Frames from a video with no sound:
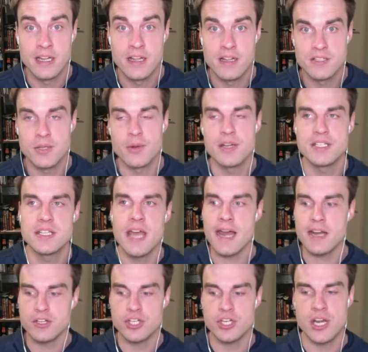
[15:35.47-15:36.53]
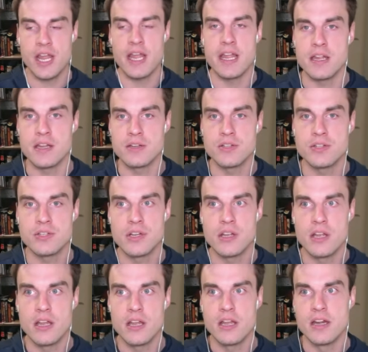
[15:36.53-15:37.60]
So does that change
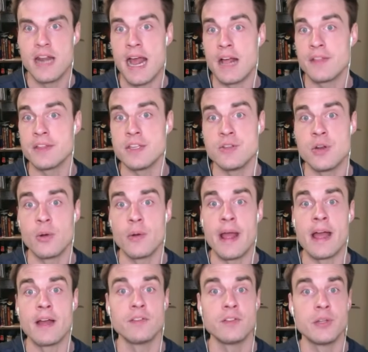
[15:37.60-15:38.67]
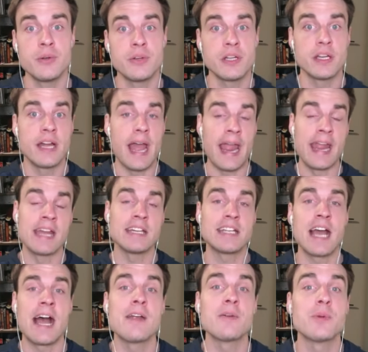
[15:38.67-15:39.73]
now that you don't have Luka and
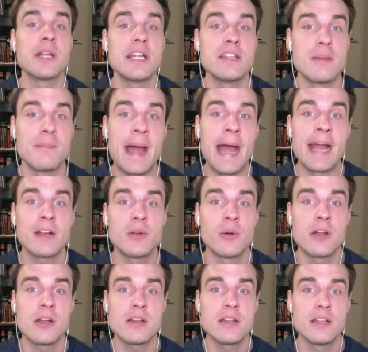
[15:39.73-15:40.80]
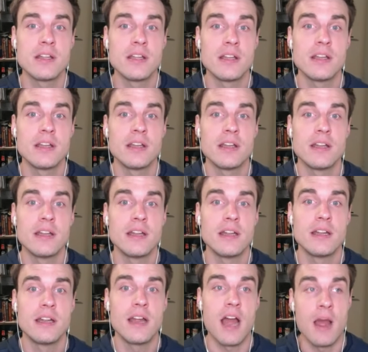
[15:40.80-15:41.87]
Kyrie in the backcourt?
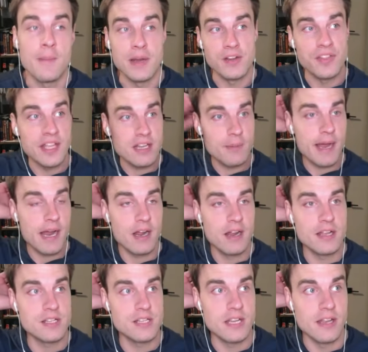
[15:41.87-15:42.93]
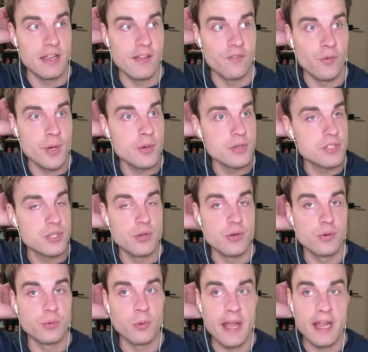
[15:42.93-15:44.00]
I mean, think about if we were
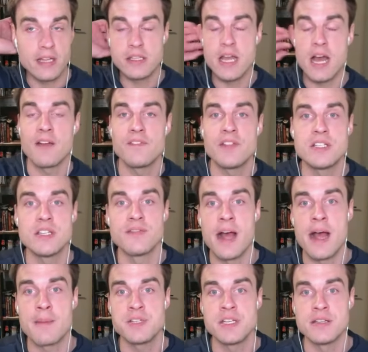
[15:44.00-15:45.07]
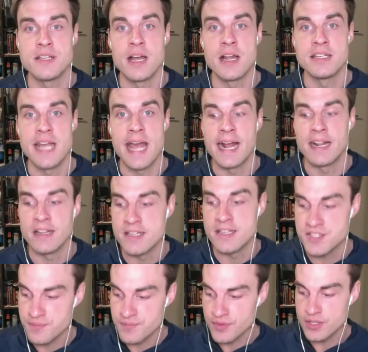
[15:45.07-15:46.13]
to rank the offensive options on
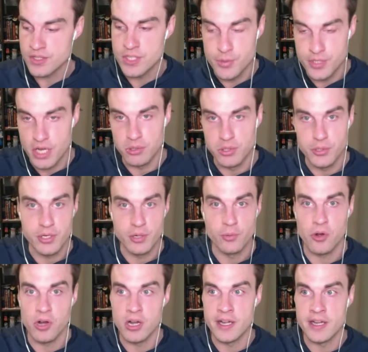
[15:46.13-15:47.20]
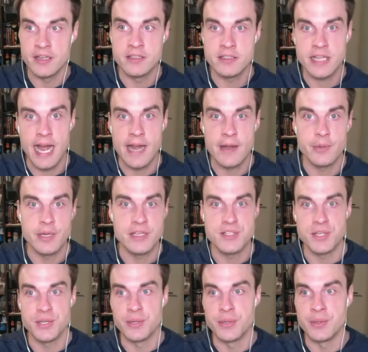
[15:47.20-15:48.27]
Dallas, you would go Luka one, Kyrie
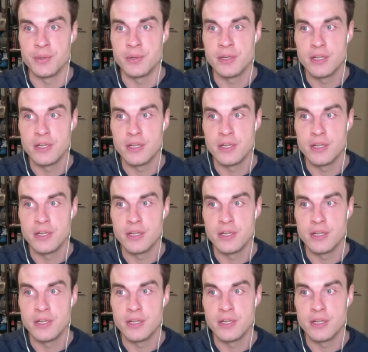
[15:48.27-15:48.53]
two,